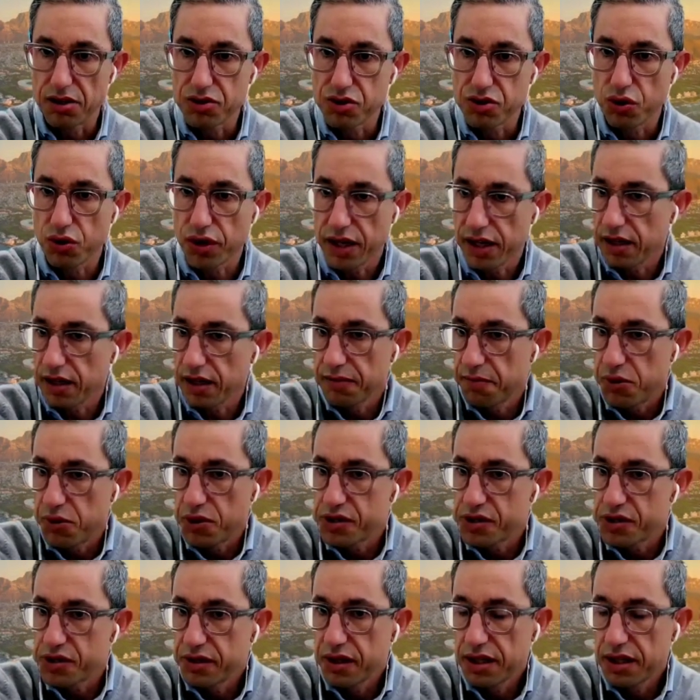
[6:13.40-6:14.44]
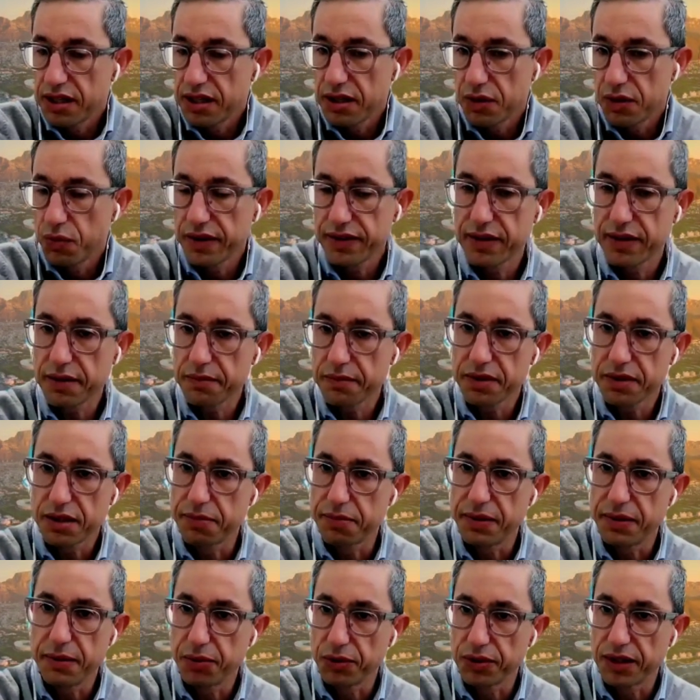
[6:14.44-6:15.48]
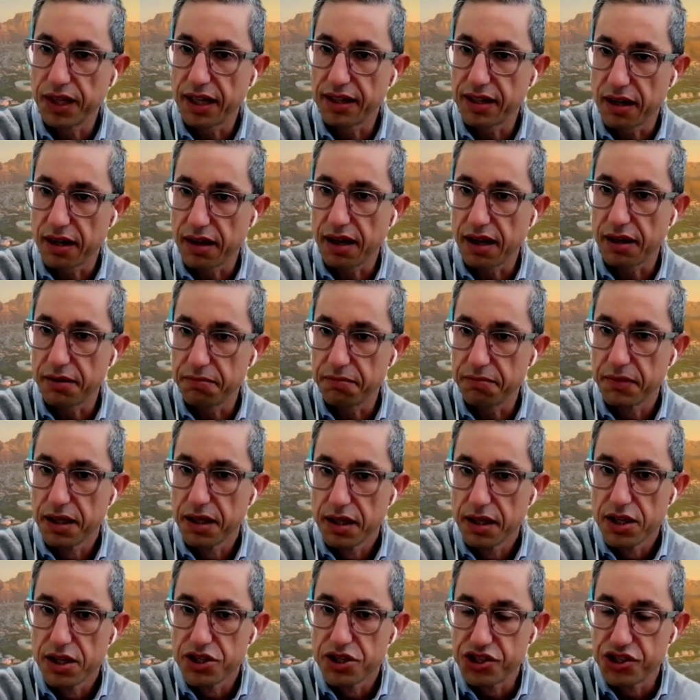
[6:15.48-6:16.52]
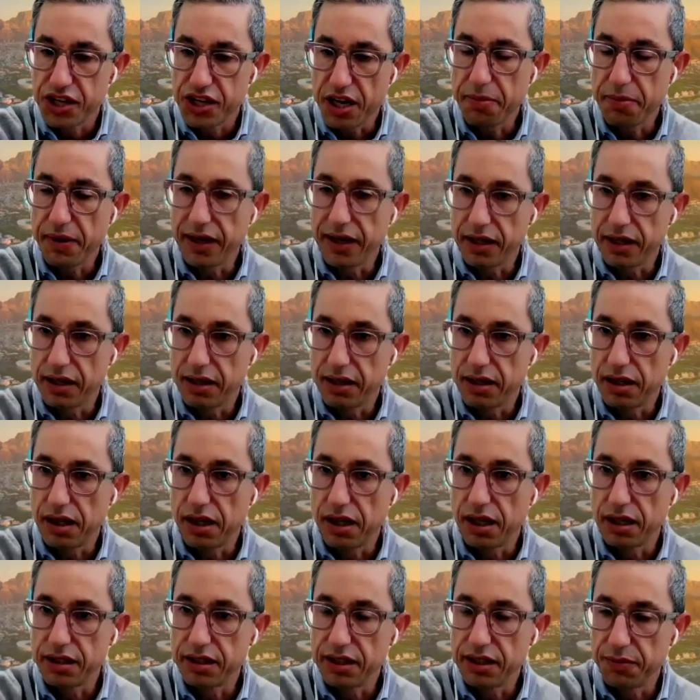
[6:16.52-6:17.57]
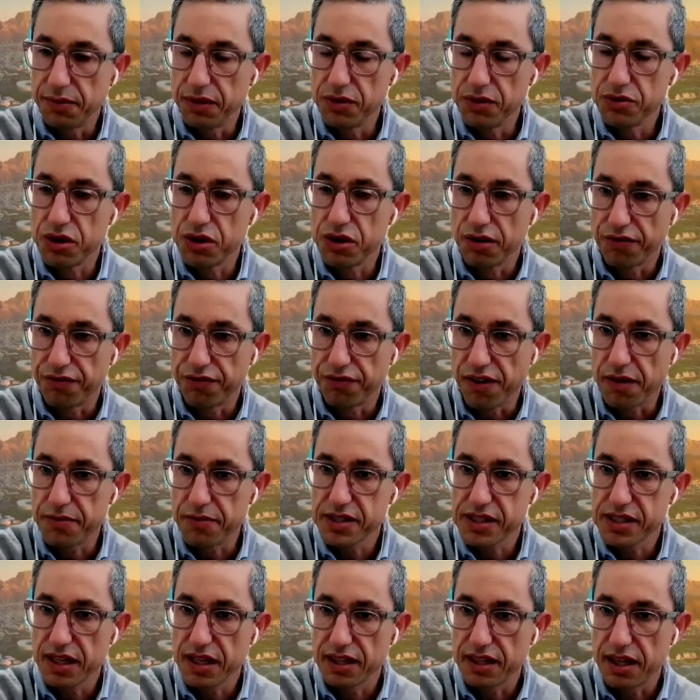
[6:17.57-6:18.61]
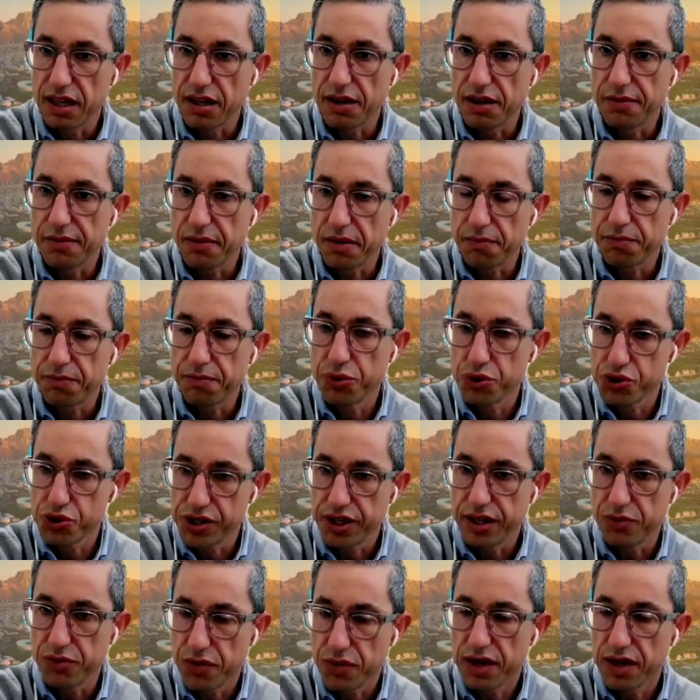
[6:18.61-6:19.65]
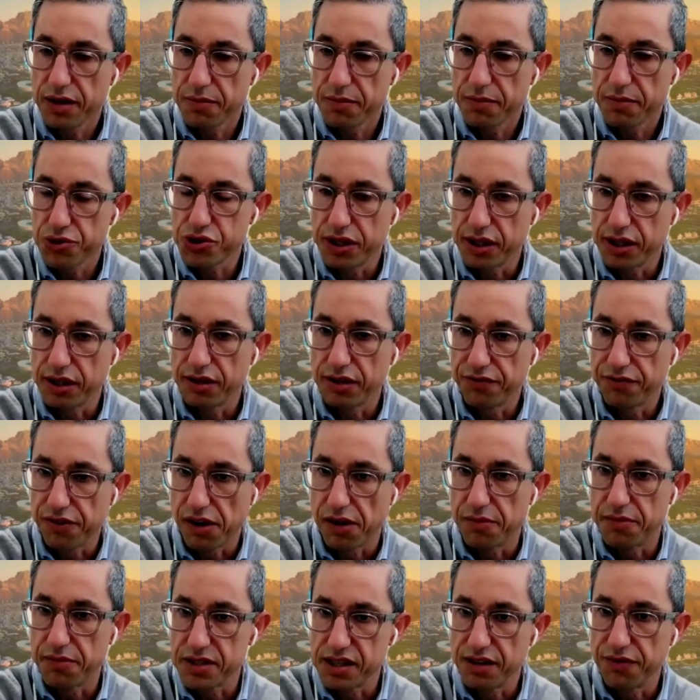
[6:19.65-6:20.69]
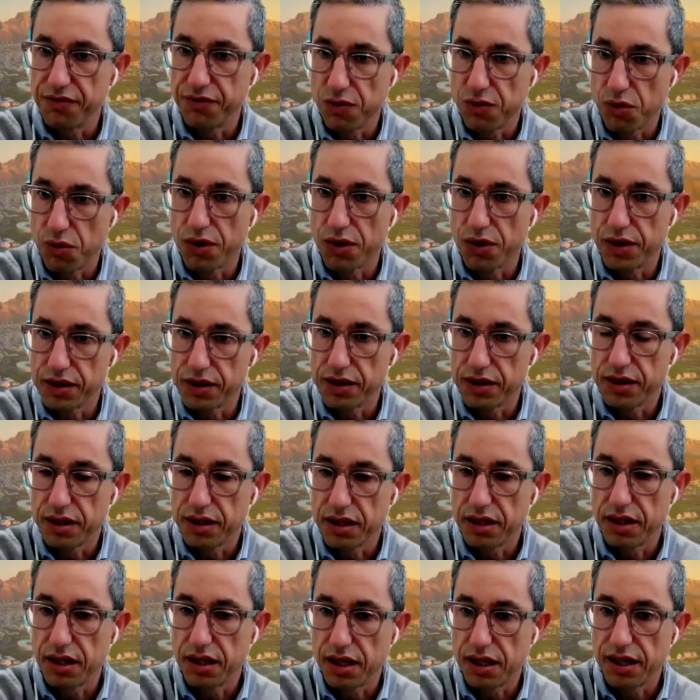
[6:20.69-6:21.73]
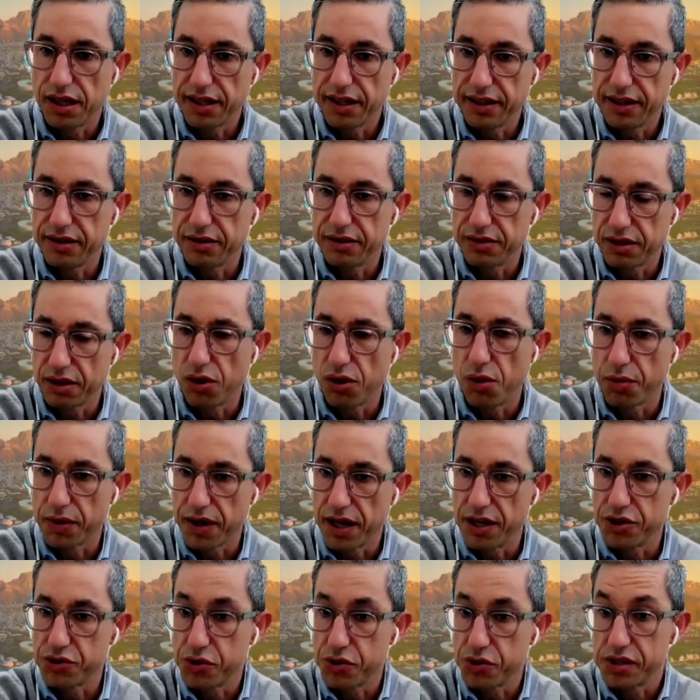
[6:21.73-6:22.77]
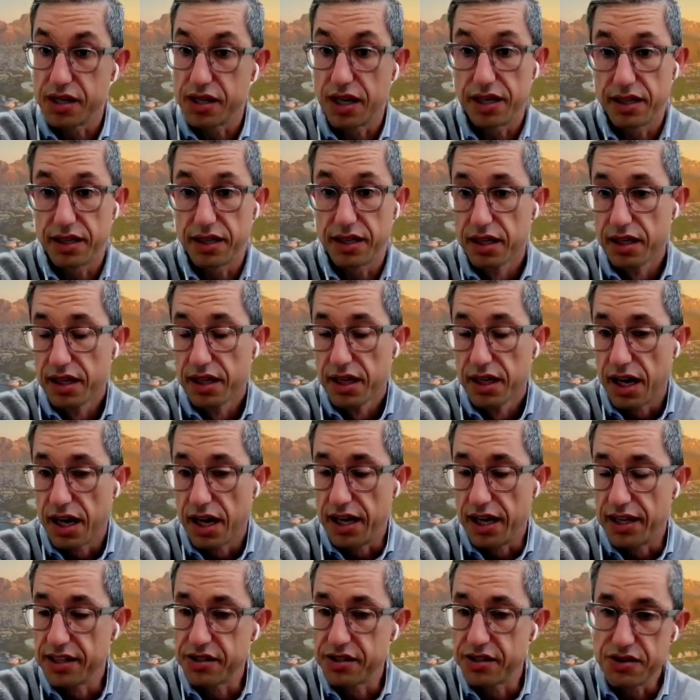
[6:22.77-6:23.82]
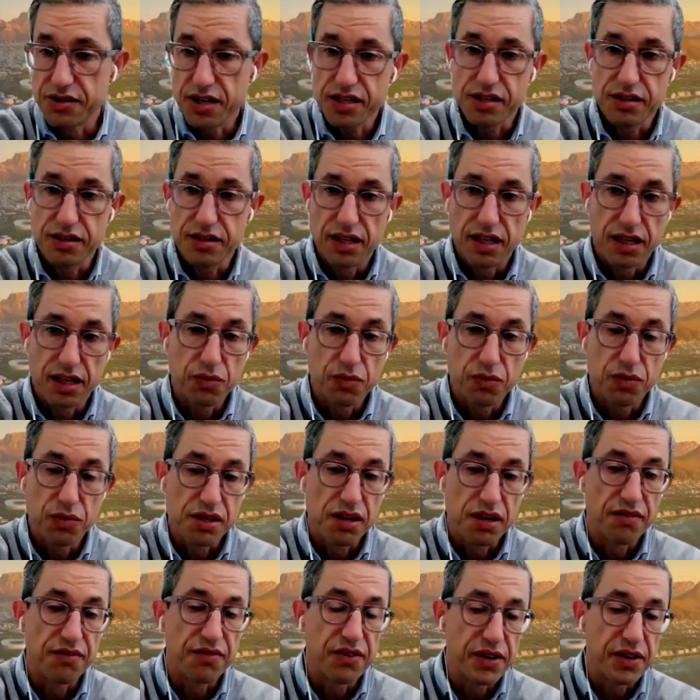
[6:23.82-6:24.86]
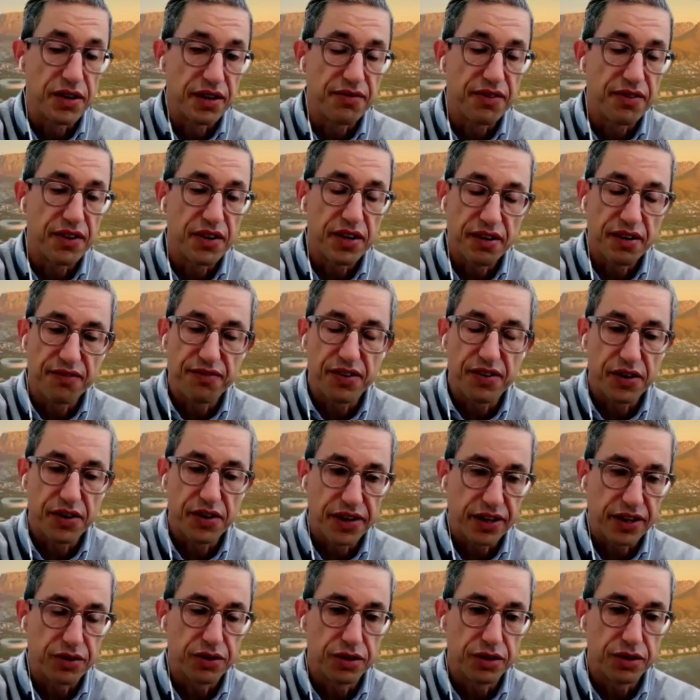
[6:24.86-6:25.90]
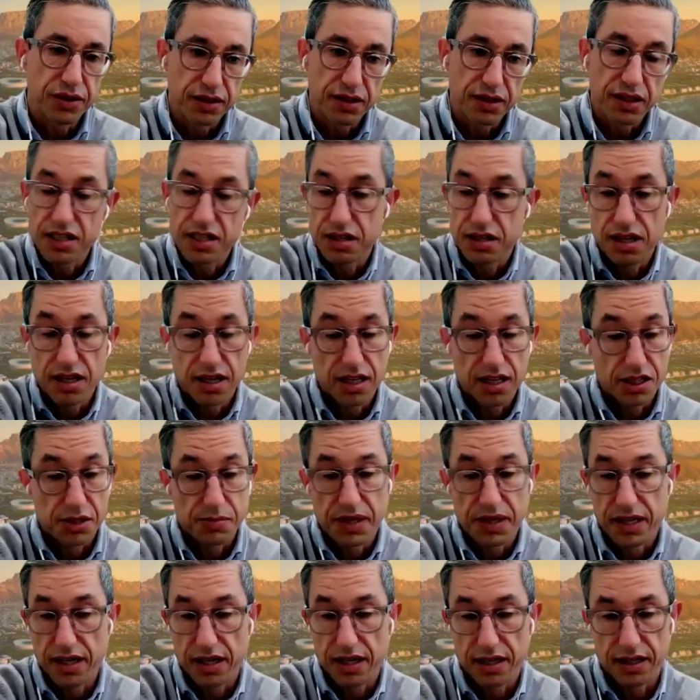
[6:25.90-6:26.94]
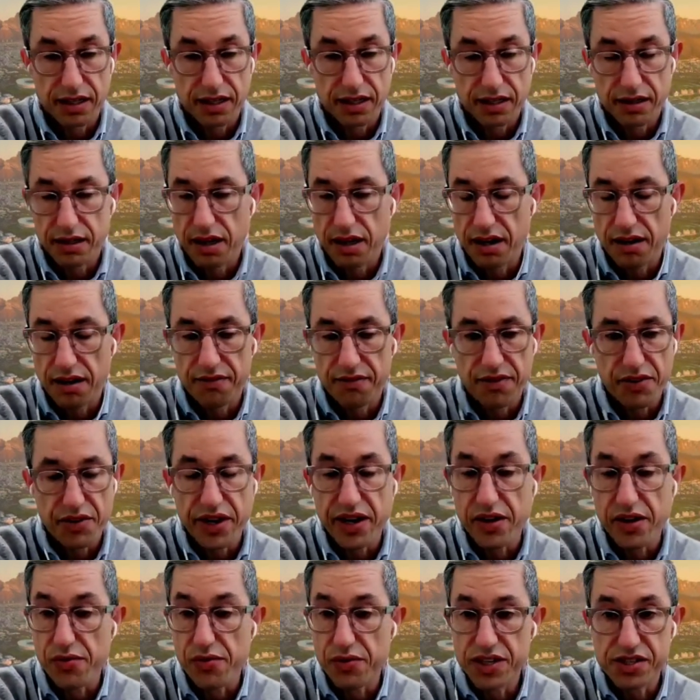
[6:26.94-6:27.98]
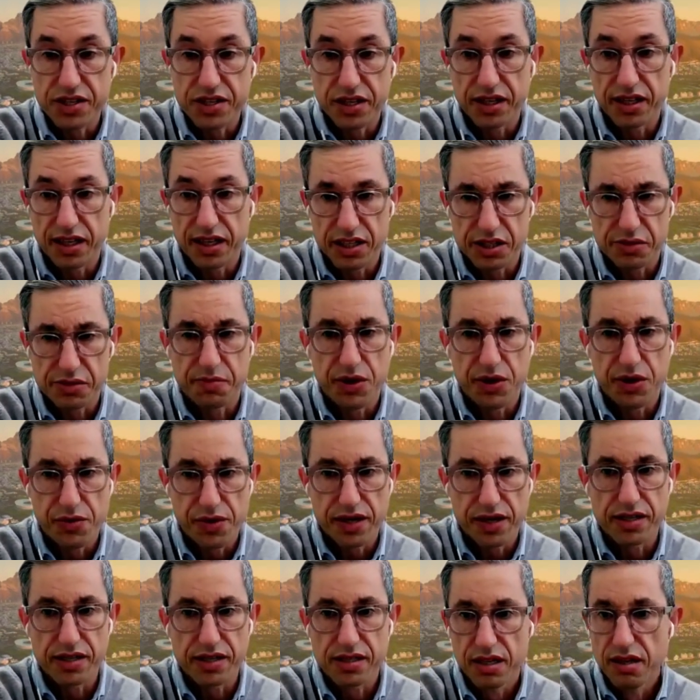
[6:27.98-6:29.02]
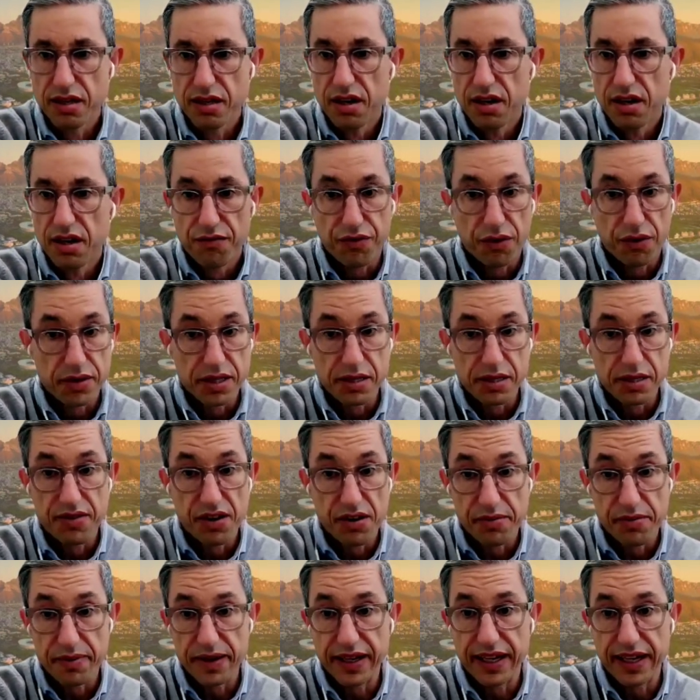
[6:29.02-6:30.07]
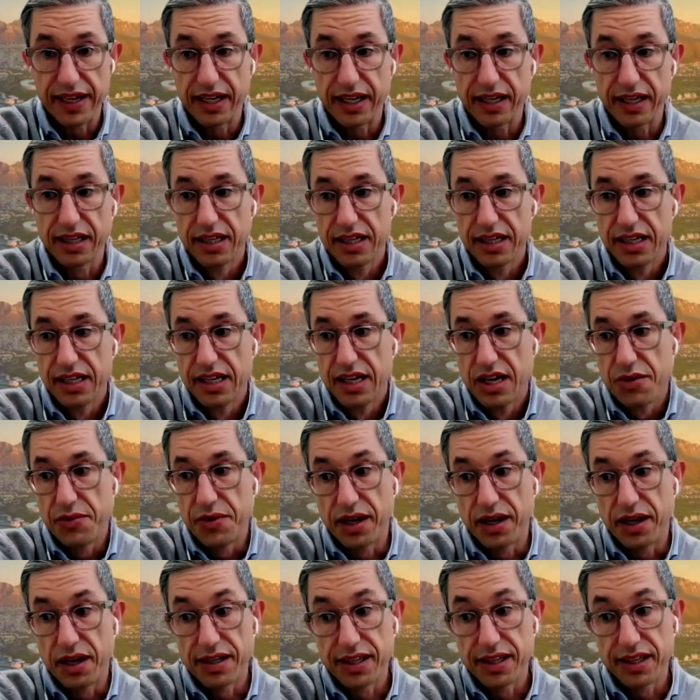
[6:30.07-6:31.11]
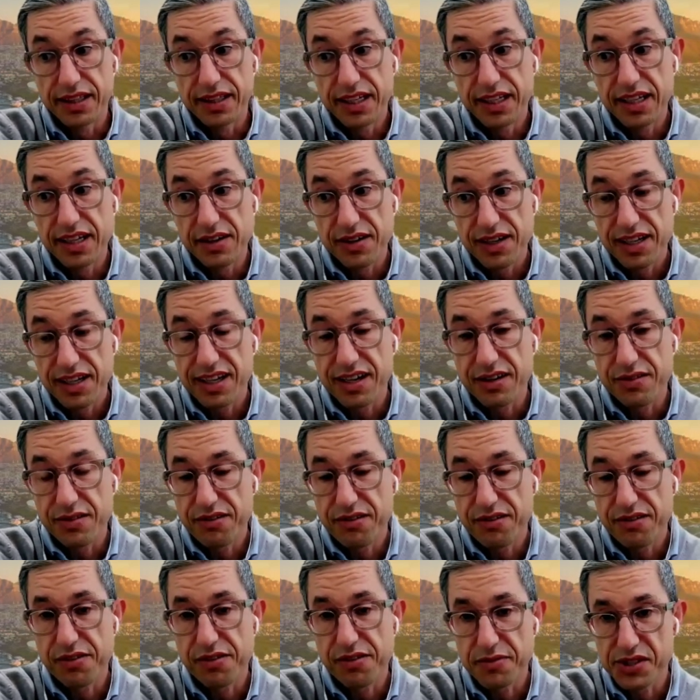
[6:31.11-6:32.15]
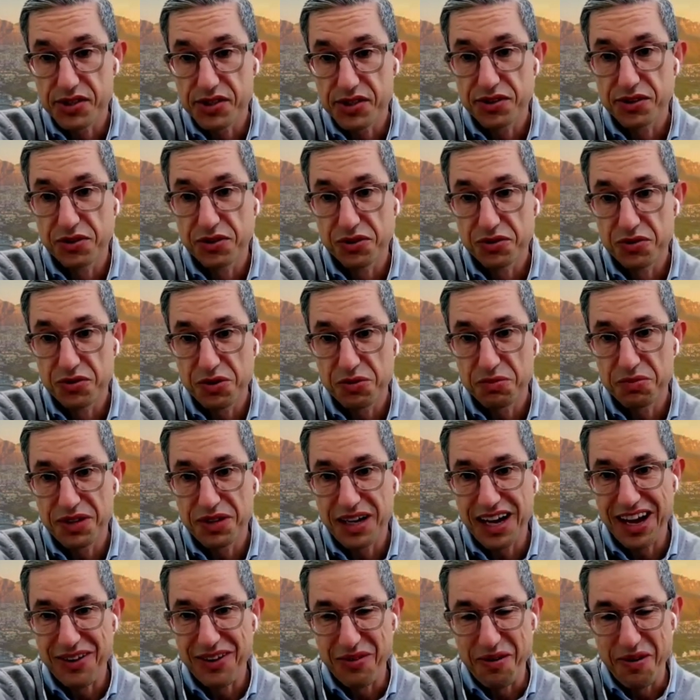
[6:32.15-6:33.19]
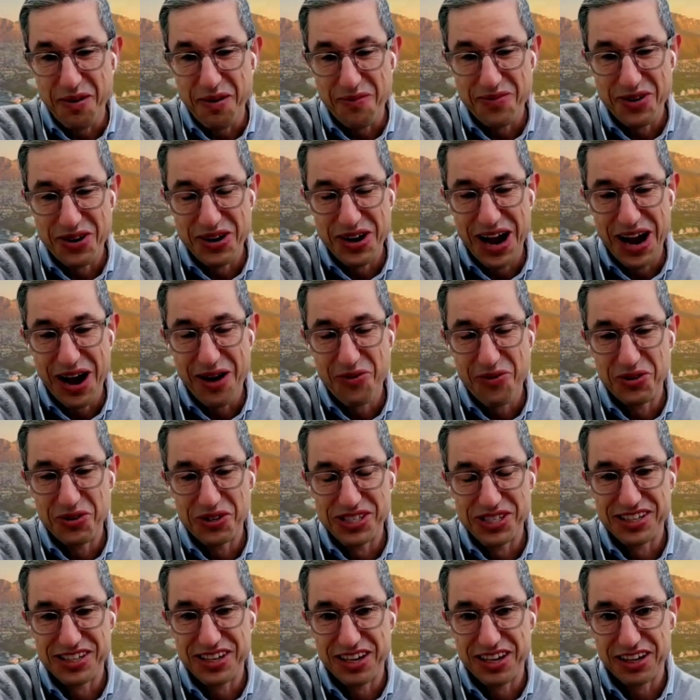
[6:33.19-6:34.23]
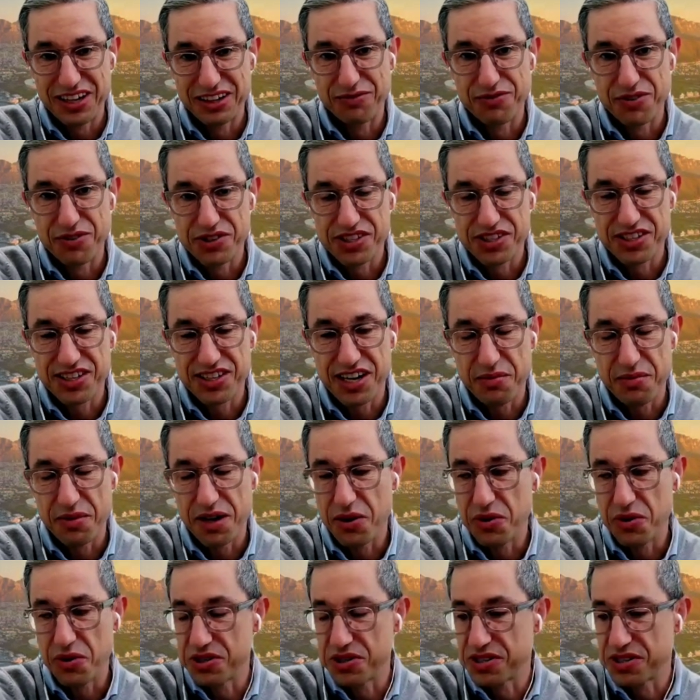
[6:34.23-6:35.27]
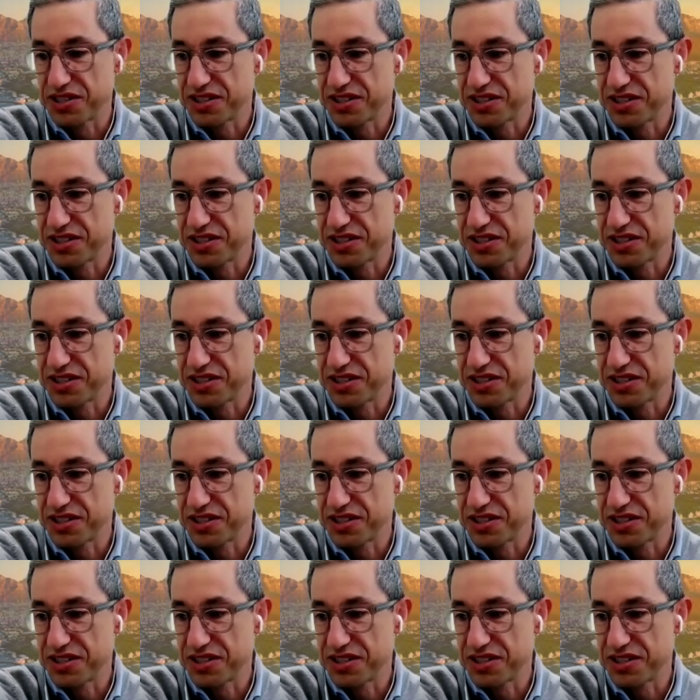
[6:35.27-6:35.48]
talking personally with them, the people that are shaping the evolution of pharmacy and are really pushing pharmacy forward in their home countries and internationally. It was a very, very, very good. It has been a very enriching experience from the very beginning. Regarding the early career pharmaceutical group, I remember I was the first time I